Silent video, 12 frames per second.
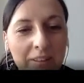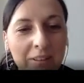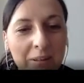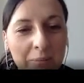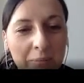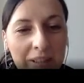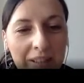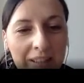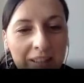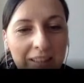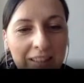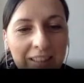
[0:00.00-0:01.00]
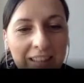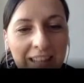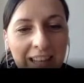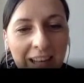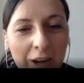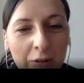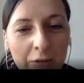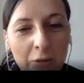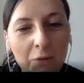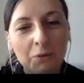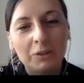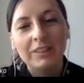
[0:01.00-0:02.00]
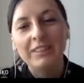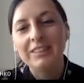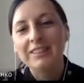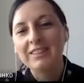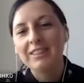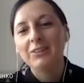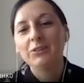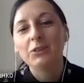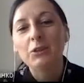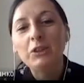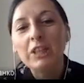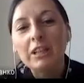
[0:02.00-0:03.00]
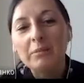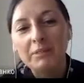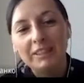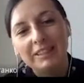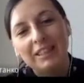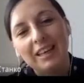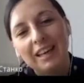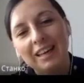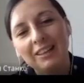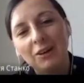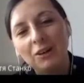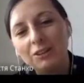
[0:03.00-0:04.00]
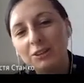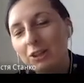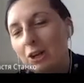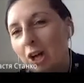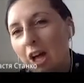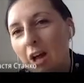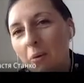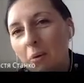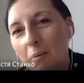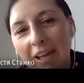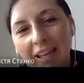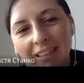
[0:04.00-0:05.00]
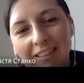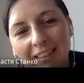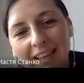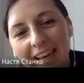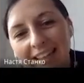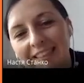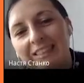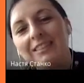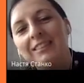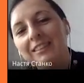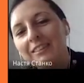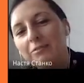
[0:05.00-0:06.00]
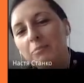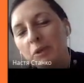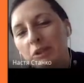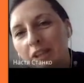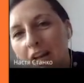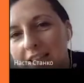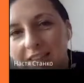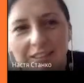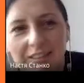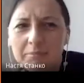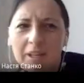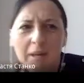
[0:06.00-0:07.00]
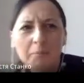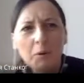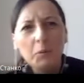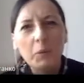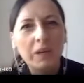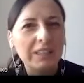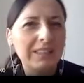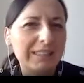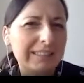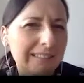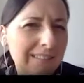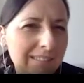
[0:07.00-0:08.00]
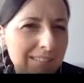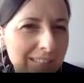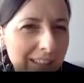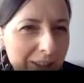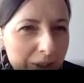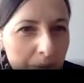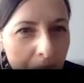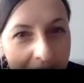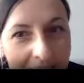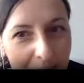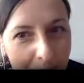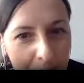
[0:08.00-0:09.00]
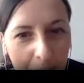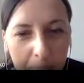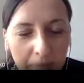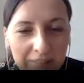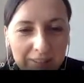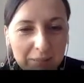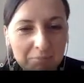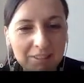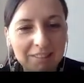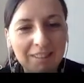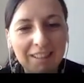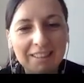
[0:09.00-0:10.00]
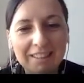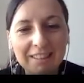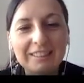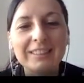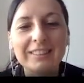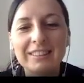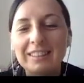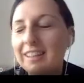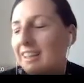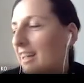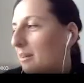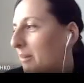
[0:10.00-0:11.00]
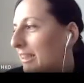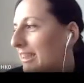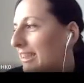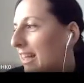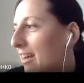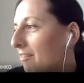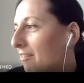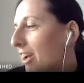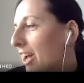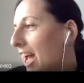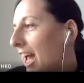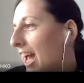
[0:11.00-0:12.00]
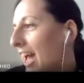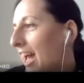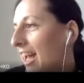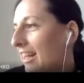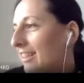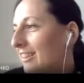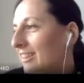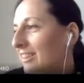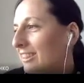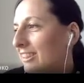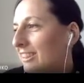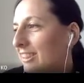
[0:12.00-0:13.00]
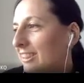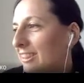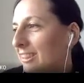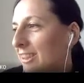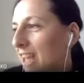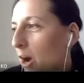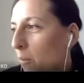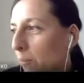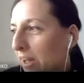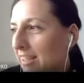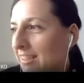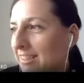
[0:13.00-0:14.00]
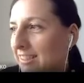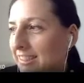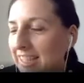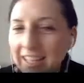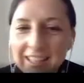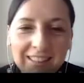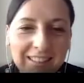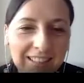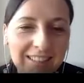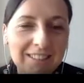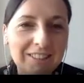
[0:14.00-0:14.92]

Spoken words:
million of euros on social media. And also we made 80 live broadcasting, maybe with like 20 people, something like this. I mean, stuff. And now we understand that